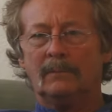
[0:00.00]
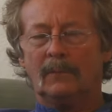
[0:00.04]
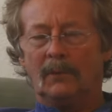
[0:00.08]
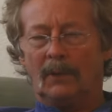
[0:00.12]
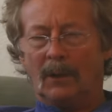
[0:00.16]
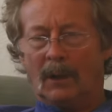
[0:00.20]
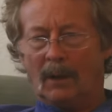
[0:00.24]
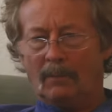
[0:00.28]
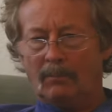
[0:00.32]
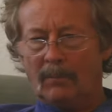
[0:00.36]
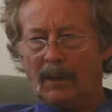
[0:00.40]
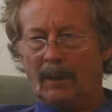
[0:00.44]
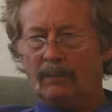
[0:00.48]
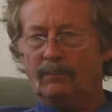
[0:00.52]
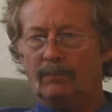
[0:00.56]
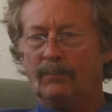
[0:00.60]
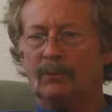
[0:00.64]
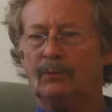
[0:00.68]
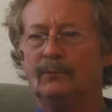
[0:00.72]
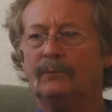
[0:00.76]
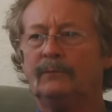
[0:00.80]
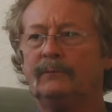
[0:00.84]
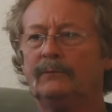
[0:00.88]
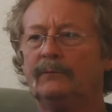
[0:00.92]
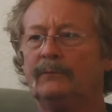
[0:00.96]
got my
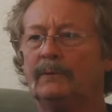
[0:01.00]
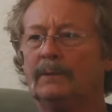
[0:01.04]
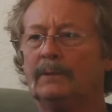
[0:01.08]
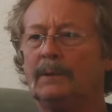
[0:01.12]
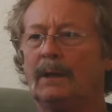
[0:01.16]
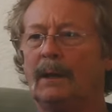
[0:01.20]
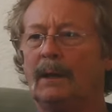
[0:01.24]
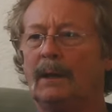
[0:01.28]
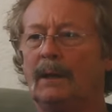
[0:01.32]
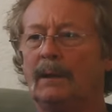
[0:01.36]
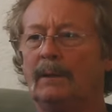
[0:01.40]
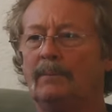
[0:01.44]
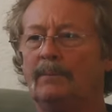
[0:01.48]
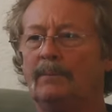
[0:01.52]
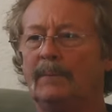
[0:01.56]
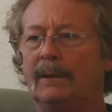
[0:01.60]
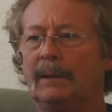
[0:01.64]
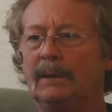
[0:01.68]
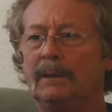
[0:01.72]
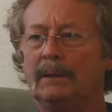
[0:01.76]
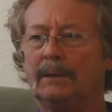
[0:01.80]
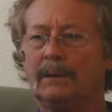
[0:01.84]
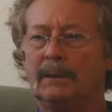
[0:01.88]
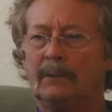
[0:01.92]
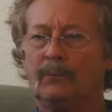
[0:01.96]
boots and I
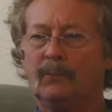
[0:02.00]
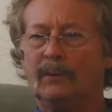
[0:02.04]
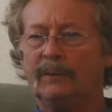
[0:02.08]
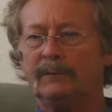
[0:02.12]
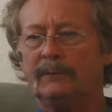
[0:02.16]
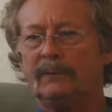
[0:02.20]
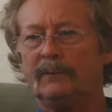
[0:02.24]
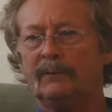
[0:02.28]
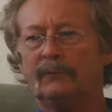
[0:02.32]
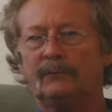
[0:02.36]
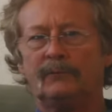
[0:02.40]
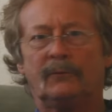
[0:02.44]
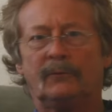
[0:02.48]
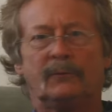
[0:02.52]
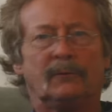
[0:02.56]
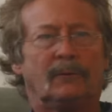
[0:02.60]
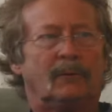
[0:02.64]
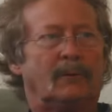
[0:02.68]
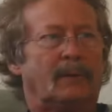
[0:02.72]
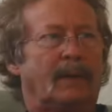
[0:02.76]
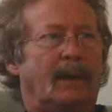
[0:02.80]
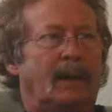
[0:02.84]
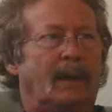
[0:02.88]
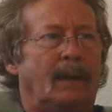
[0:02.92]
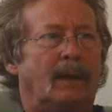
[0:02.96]
immediately went to the Circle
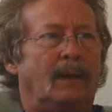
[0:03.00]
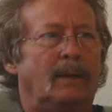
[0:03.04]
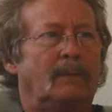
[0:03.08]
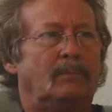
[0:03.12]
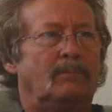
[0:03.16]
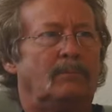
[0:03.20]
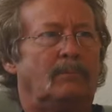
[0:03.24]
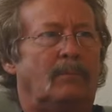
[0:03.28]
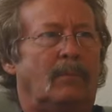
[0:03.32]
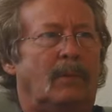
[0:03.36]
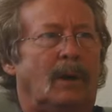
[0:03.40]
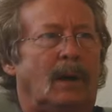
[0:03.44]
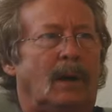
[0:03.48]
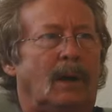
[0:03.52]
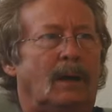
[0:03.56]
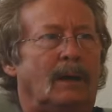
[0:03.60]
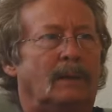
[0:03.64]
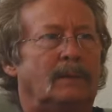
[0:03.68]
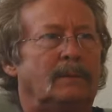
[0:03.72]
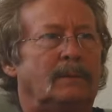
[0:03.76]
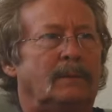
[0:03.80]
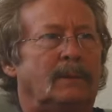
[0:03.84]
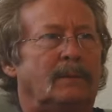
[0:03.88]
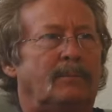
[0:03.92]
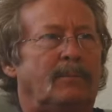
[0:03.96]
K and bought
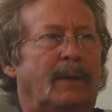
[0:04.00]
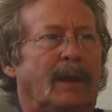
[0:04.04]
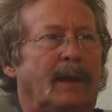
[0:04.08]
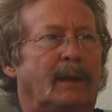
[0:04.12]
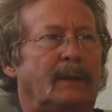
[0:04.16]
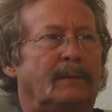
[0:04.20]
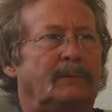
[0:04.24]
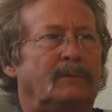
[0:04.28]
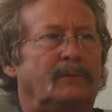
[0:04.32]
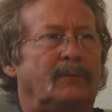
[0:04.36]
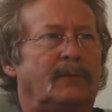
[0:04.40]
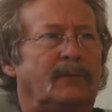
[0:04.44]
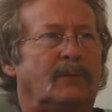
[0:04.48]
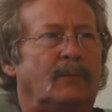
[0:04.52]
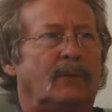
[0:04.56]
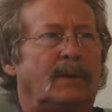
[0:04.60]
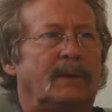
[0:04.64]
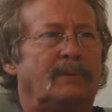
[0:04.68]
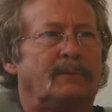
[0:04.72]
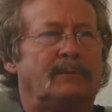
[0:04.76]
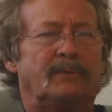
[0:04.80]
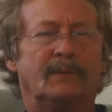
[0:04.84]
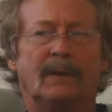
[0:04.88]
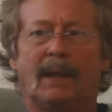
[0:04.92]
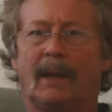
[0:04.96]
a pack of
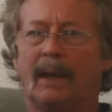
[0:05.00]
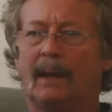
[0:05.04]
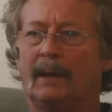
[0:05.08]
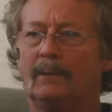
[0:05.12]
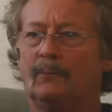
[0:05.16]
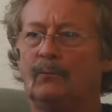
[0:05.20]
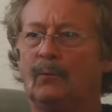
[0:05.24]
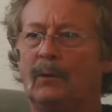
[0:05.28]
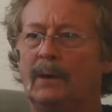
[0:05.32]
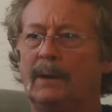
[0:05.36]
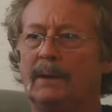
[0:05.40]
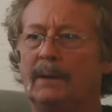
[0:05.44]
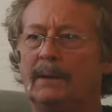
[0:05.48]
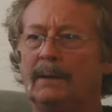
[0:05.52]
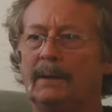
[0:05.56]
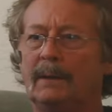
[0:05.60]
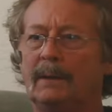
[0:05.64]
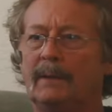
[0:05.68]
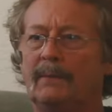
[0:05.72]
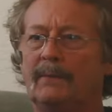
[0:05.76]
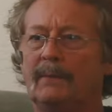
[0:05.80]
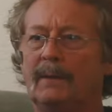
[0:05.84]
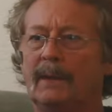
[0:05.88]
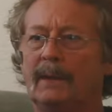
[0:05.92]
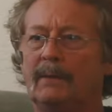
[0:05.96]
cigarettes and had one,
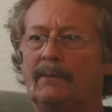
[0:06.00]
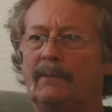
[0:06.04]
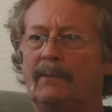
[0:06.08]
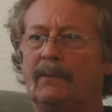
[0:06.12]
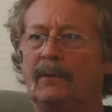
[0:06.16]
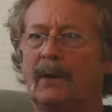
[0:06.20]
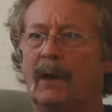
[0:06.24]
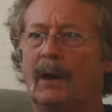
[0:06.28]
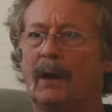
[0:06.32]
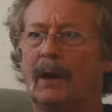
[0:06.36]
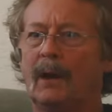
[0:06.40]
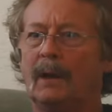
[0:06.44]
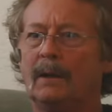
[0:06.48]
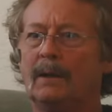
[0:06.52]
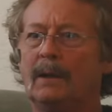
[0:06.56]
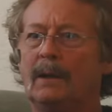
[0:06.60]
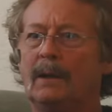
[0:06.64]
and then thought,